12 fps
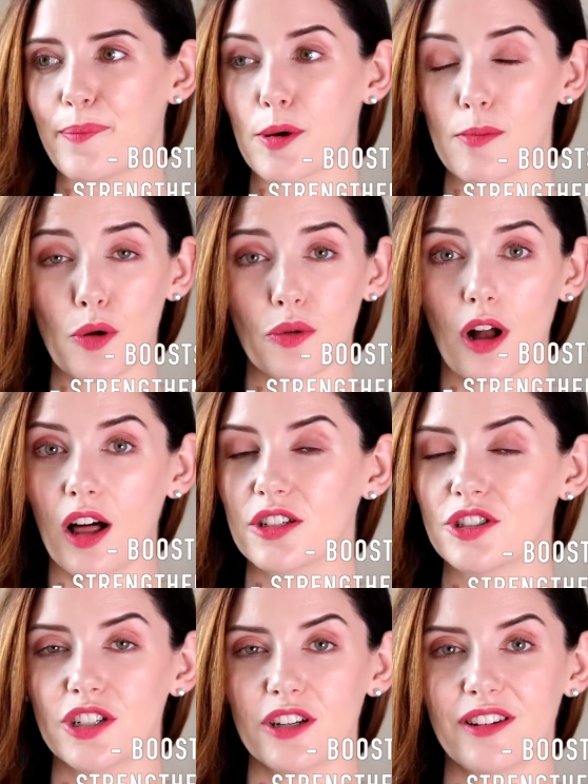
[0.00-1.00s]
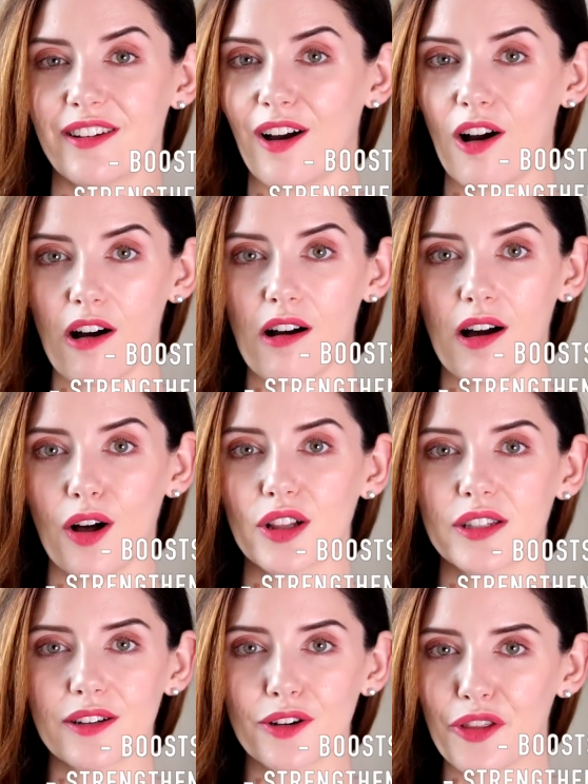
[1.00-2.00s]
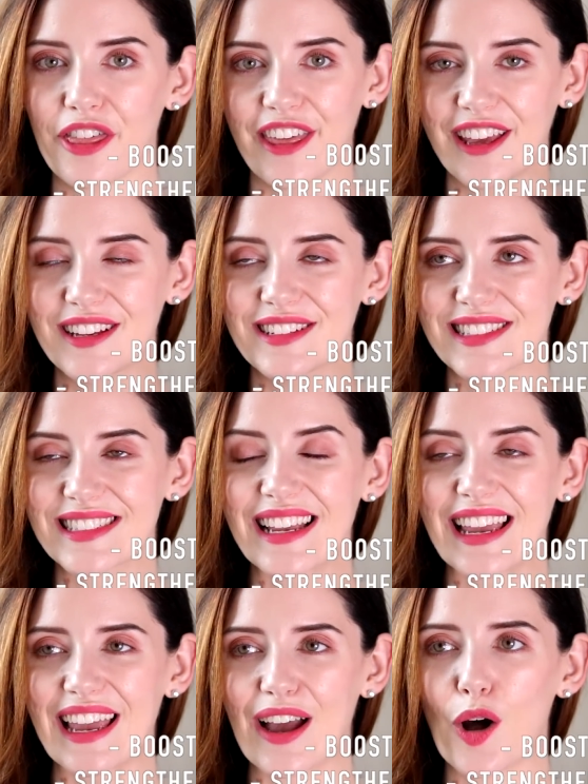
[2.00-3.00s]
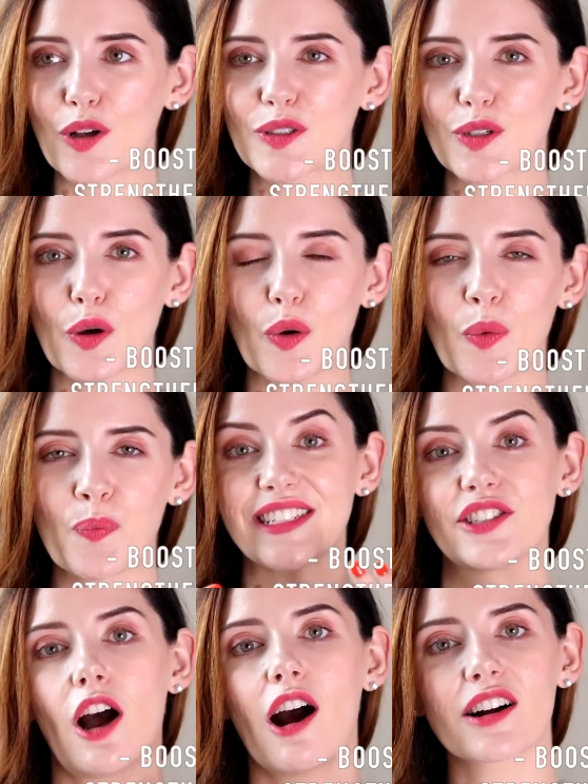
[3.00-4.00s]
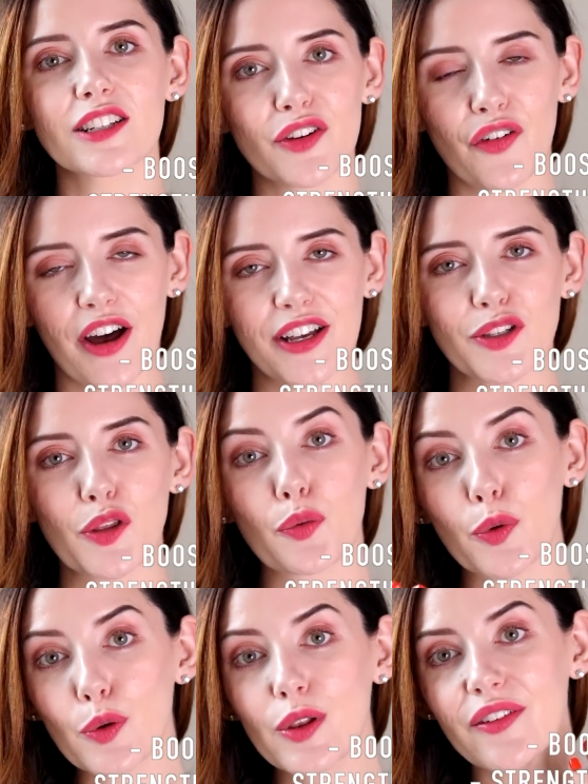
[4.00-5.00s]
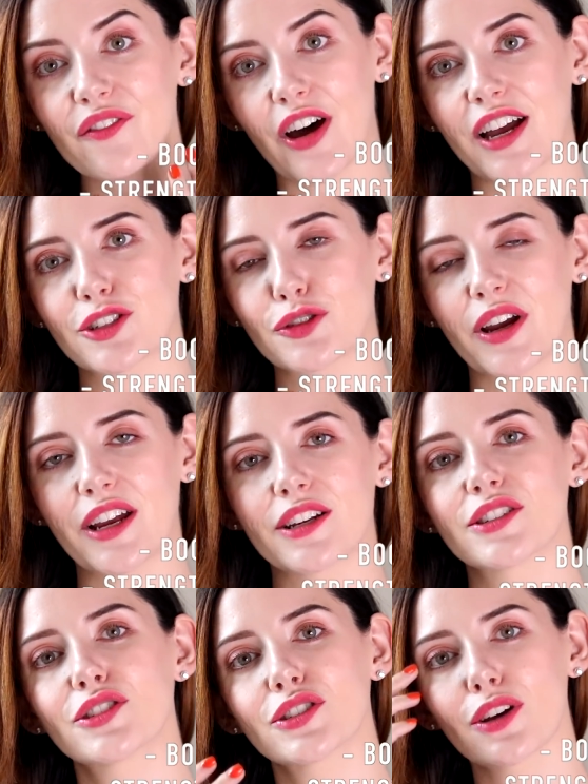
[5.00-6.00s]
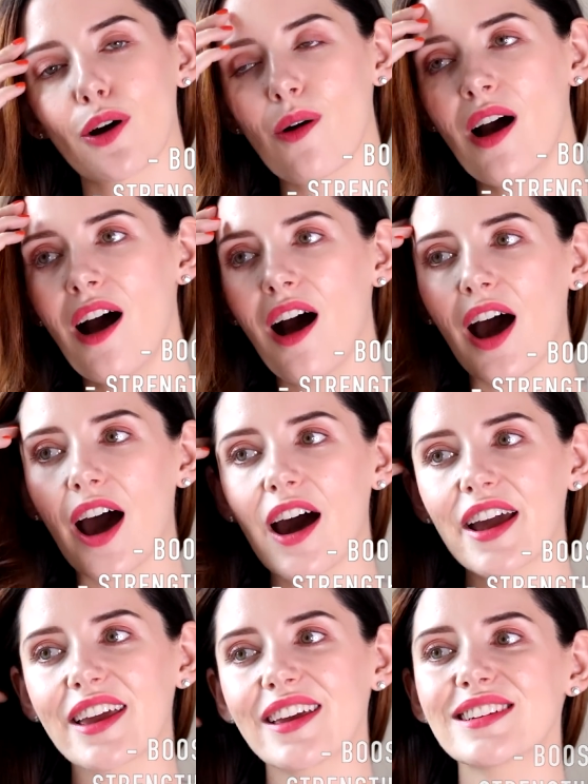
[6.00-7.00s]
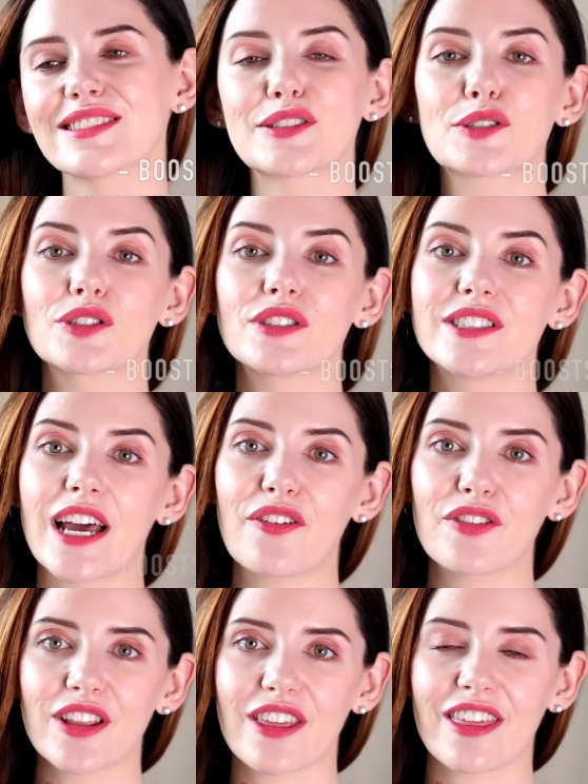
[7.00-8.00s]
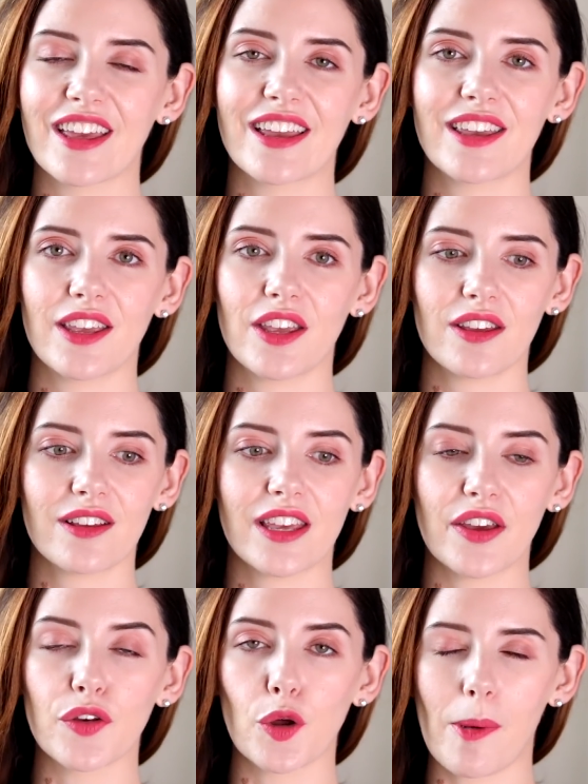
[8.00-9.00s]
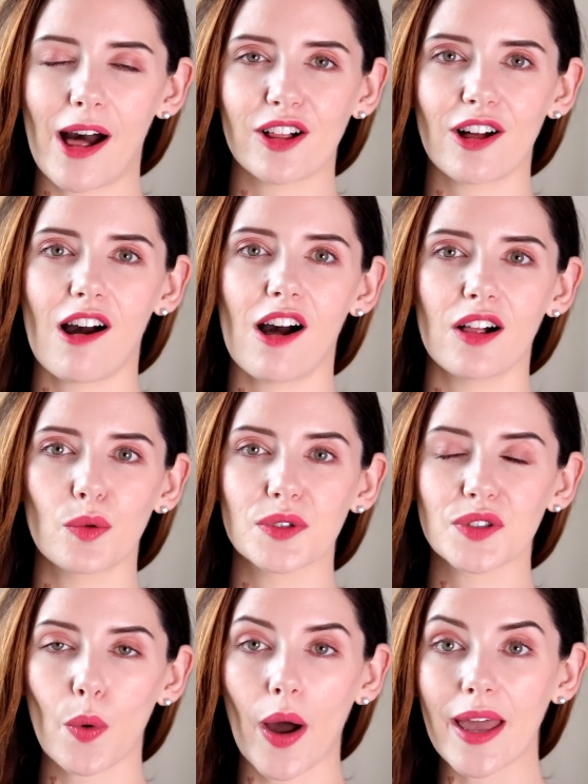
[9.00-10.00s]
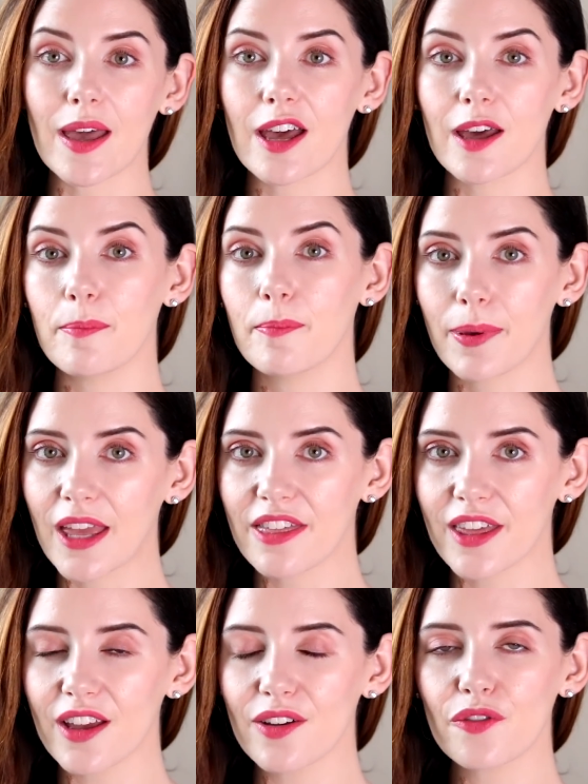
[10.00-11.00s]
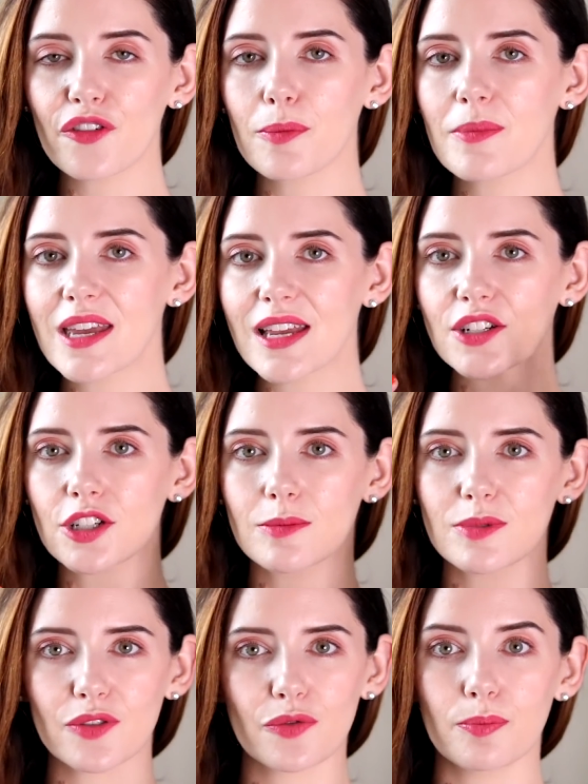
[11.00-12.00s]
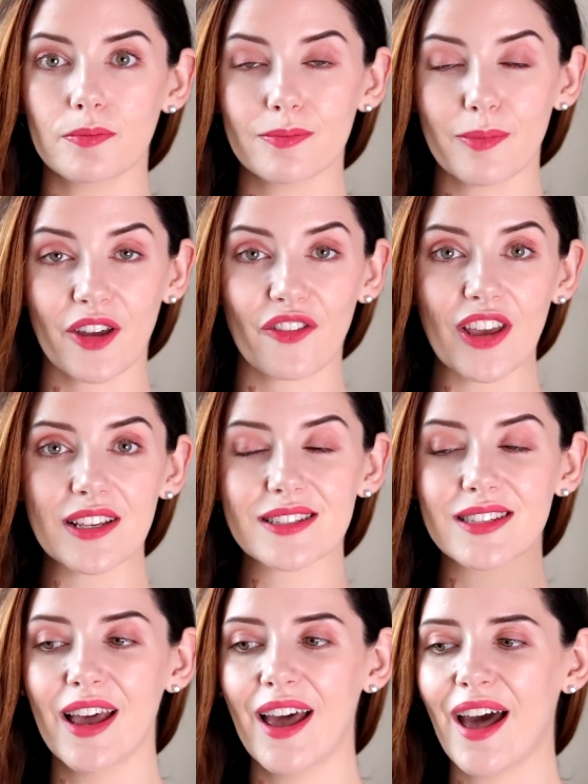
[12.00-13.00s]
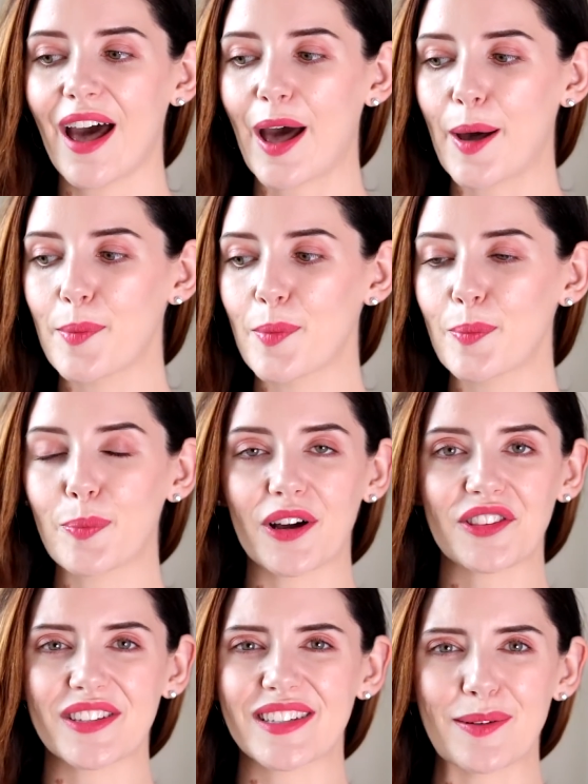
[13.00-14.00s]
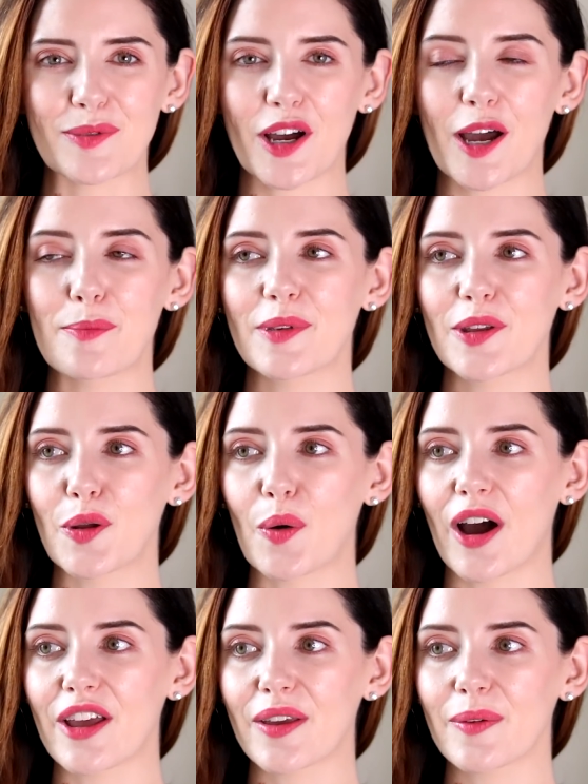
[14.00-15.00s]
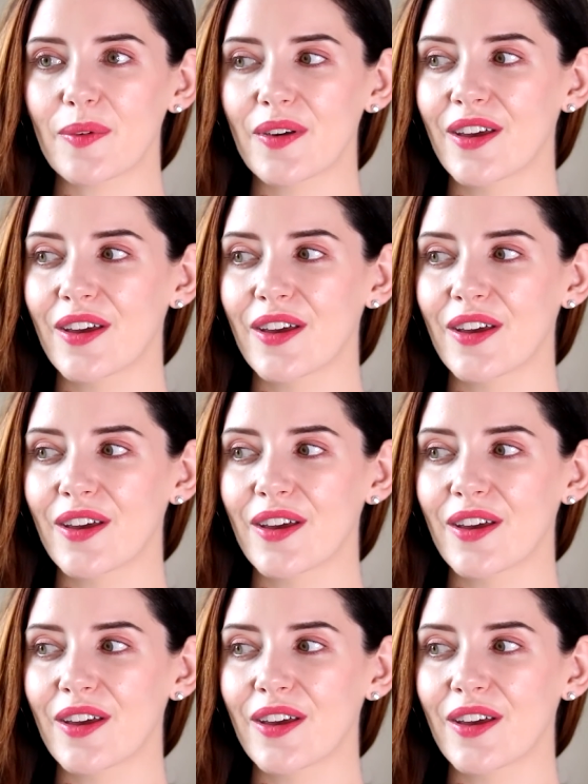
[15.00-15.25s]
promoting collagen, all the good things. It also detoxifies through lymphatic drainage. So I definitely think giving up alcohol was quite a big thing for me in terms of my face. But at the same time, you know, I